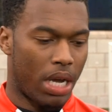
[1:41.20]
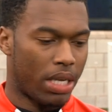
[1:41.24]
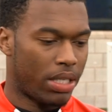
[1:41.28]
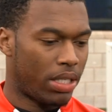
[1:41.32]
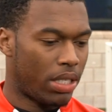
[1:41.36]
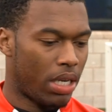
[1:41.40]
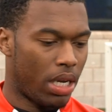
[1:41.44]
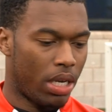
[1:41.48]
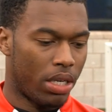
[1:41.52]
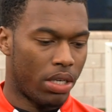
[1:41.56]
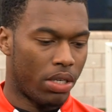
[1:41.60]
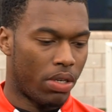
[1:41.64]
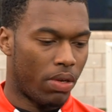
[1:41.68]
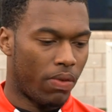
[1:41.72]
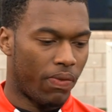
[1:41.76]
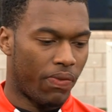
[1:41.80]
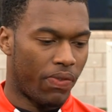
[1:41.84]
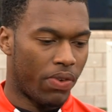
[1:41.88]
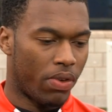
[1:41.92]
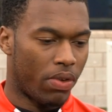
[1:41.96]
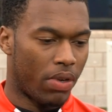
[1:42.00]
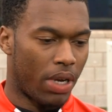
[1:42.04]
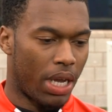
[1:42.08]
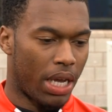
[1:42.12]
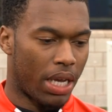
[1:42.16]
certainly don't
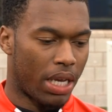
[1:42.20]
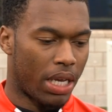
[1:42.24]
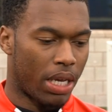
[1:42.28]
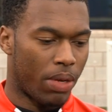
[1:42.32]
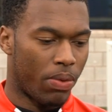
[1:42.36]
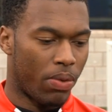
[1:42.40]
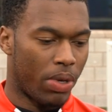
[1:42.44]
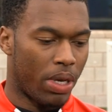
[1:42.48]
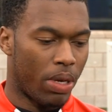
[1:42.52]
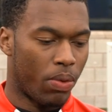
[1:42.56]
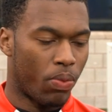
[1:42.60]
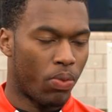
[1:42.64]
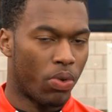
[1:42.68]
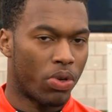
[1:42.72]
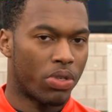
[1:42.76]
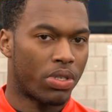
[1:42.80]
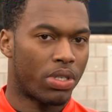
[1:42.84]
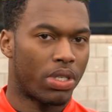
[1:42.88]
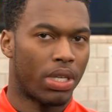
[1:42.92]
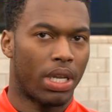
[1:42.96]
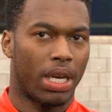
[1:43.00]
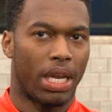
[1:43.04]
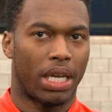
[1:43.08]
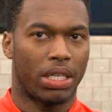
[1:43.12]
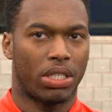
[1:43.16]
feel like it was
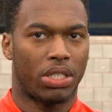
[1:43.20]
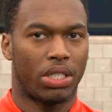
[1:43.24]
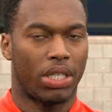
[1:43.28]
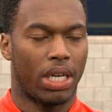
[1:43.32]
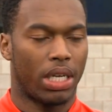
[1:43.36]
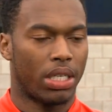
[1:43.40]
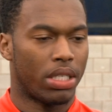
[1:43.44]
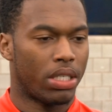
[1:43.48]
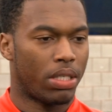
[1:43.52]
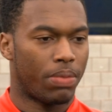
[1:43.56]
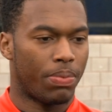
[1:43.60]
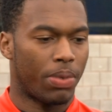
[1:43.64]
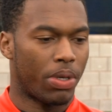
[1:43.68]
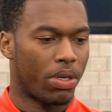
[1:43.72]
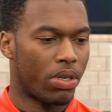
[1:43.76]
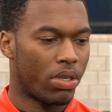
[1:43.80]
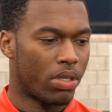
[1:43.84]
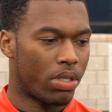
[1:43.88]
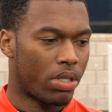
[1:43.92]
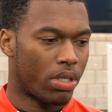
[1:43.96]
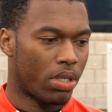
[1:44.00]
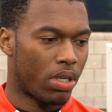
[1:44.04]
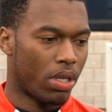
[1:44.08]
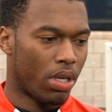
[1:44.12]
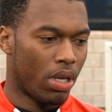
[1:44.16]
the last chance,
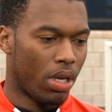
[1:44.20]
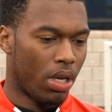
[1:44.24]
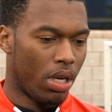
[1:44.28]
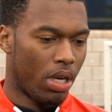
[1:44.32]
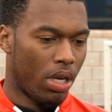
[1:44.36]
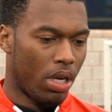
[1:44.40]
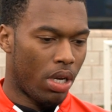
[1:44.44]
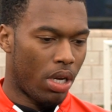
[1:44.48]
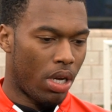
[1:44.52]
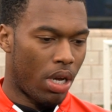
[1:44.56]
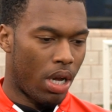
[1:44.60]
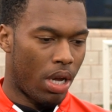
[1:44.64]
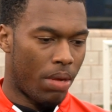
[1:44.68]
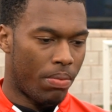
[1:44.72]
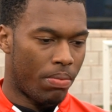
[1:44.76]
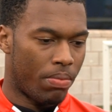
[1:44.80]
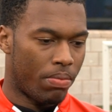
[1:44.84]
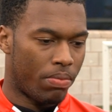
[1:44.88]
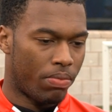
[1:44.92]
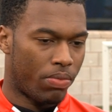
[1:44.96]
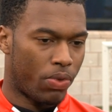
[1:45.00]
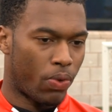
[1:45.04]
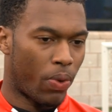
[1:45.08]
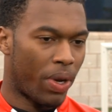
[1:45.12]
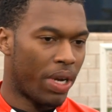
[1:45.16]
because
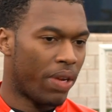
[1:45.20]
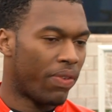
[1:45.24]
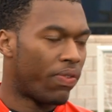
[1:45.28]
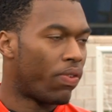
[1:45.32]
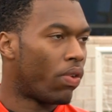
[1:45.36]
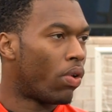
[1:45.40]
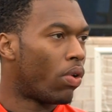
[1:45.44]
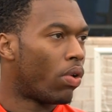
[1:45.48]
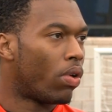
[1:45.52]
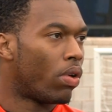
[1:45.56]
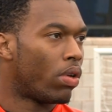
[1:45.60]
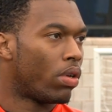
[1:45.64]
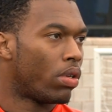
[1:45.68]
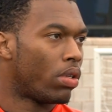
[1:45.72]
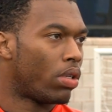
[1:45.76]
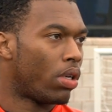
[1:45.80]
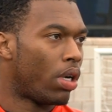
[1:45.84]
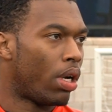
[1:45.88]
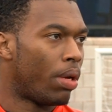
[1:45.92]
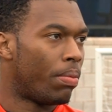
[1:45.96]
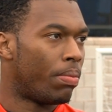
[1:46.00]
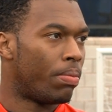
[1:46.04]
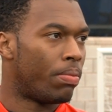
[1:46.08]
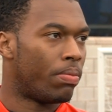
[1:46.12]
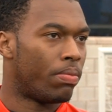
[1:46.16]
I'm 24,
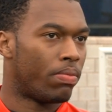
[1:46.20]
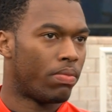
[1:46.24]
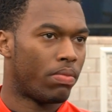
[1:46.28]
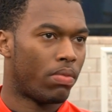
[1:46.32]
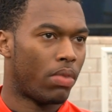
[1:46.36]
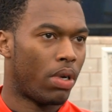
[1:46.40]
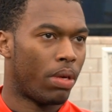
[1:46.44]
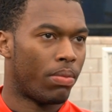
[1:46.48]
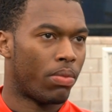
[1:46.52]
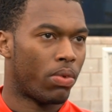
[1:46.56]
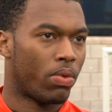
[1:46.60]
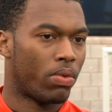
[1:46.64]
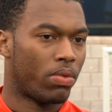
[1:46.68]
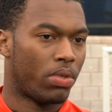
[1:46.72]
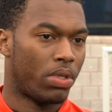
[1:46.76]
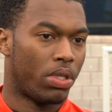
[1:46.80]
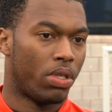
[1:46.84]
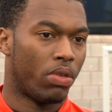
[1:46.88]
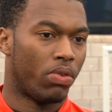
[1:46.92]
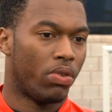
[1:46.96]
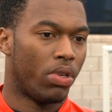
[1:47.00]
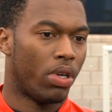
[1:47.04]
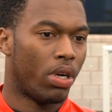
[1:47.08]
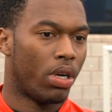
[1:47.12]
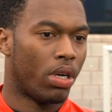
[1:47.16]
I'm
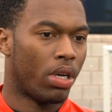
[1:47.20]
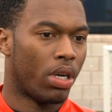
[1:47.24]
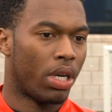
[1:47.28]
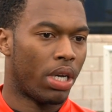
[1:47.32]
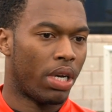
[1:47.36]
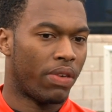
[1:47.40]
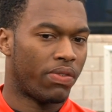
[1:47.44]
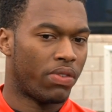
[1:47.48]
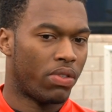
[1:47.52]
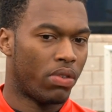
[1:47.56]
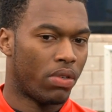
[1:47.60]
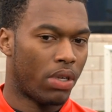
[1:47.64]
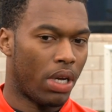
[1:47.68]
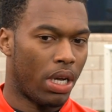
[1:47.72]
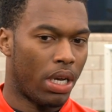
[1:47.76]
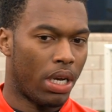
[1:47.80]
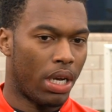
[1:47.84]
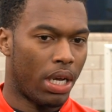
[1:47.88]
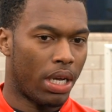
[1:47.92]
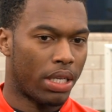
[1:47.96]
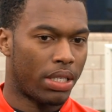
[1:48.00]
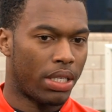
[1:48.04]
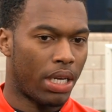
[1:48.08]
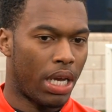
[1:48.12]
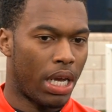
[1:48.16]
still young, and I've still got a
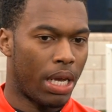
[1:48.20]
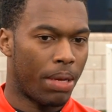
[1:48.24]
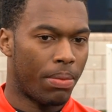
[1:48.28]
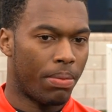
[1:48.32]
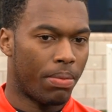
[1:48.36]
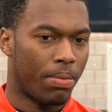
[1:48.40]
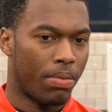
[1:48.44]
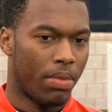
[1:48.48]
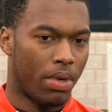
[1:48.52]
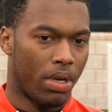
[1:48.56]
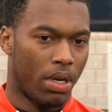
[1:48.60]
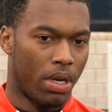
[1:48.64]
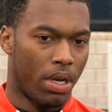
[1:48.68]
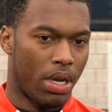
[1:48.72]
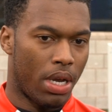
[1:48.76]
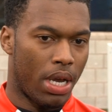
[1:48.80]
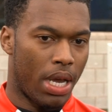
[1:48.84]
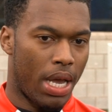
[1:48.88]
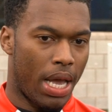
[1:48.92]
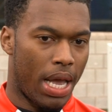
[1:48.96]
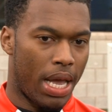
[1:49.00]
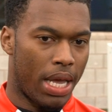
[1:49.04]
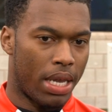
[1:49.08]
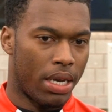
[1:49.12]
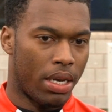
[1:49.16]
lot of time,
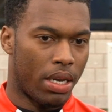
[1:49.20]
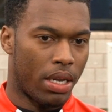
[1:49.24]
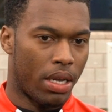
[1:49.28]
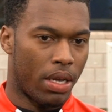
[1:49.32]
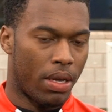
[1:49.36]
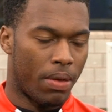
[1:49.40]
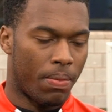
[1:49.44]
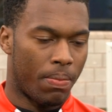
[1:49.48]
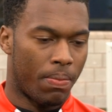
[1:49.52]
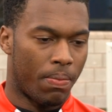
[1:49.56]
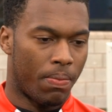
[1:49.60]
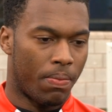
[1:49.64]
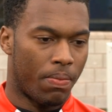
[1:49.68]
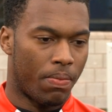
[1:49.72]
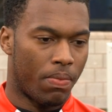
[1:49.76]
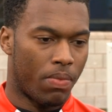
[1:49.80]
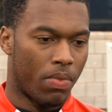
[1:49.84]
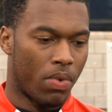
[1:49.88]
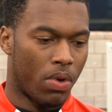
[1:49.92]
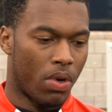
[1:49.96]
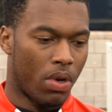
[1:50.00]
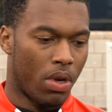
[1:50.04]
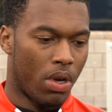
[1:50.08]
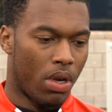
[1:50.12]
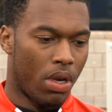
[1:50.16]
and
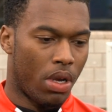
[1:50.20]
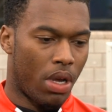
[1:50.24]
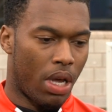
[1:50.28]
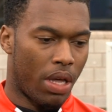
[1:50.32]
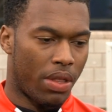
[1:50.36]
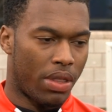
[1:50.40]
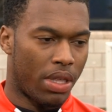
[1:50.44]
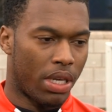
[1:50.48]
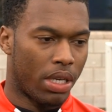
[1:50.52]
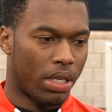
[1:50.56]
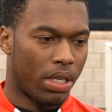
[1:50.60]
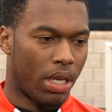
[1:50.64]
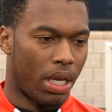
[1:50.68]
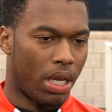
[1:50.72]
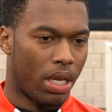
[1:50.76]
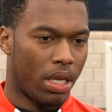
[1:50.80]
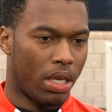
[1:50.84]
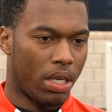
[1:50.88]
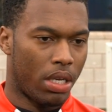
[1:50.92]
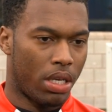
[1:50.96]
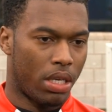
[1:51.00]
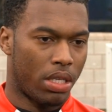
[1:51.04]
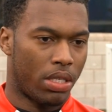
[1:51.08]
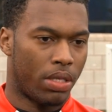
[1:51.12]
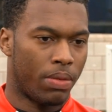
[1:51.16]
I think that
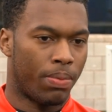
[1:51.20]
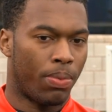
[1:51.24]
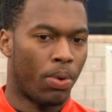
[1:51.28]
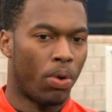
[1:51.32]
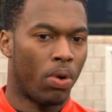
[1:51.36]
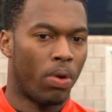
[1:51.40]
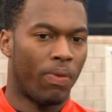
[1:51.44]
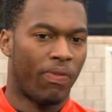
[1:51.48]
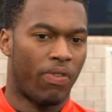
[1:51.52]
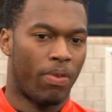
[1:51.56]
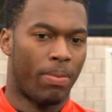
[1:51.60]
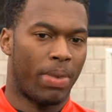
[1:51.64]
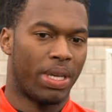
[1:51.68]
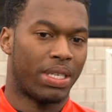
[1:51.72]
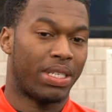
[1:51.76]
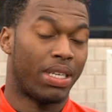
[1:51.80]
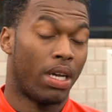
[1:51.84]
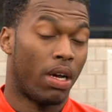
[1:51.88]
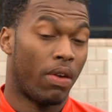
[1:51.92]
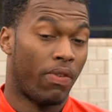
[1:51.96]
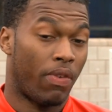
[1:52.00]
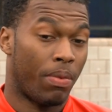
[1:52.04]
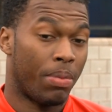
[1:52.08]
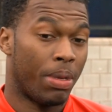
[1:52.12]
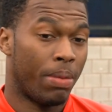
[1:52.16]
it's important for
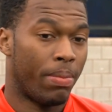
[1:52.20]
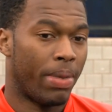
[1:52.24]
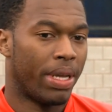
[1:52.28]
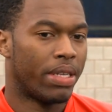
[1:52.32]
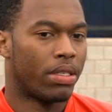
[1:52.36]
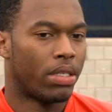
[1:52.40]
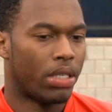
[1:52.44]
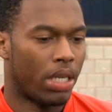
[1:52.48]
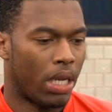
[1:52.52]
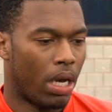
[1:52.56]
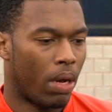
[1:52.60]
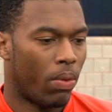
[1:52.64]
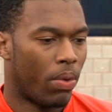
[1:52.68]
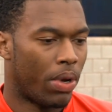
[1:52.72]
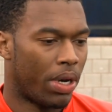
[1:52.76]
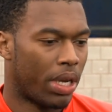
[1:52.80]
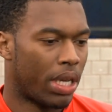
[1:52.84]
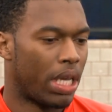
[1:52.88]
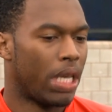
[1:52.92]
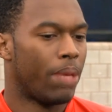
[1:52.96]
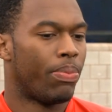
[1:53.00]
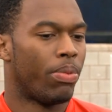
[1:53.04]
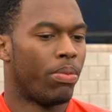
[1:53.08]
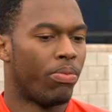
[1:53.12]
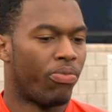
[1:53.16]
myself. I mean, mentally I want to
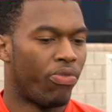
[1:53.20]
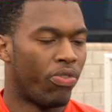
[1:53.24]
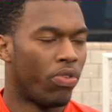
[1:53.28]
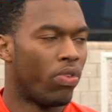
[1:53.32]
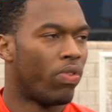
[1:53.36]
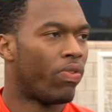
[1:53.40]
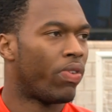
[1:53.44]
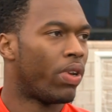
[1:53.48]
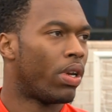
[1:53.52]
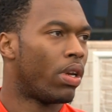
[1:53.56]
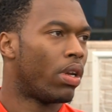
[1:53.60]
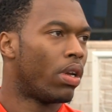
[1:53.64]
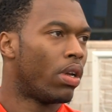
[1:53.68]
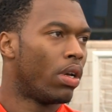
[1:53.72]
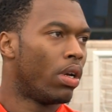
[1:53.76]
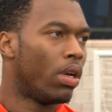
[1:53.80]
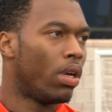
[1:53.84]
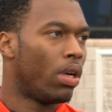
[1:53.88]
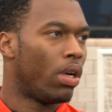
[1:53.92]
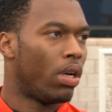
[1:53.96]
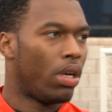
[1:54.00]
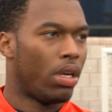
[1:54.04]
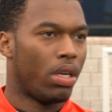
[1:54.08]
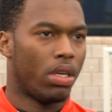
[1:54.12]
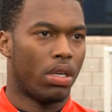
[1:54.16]
keep improving
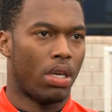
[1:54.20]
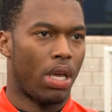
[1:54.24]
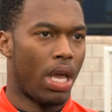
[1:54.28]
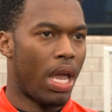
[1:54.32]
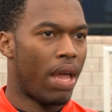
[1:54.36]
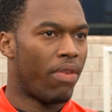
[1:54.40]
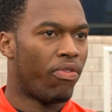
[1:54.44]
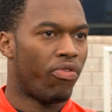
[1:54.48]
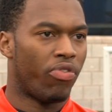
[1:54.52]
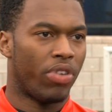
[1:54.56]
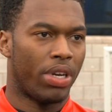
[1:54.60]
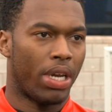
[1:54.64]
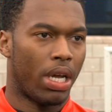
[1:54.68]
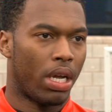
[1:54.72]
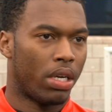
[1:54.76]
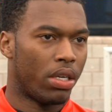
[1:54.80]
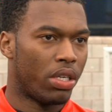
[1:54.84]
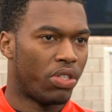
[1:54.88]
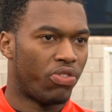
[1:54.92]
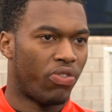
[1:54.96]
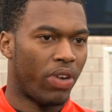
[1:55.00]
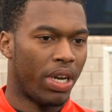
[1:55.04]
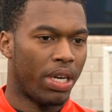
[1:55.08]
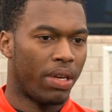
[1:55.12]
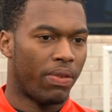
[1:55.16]
every day on the
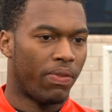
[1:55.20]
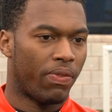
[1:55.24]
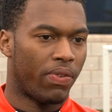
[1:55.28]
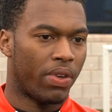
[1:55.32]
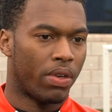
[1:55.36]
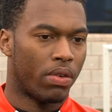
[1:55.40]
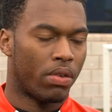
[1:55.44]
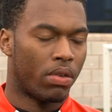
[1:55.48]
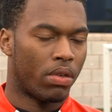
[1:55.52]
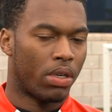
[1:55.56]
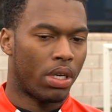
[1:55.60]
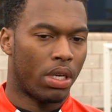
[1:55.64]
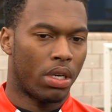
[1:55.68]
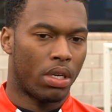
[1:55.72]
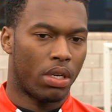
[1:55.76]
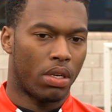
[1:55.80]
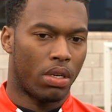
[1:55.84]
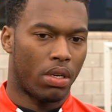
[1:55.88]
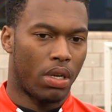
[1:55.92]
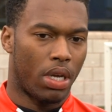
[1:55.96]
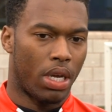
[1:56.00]
training field and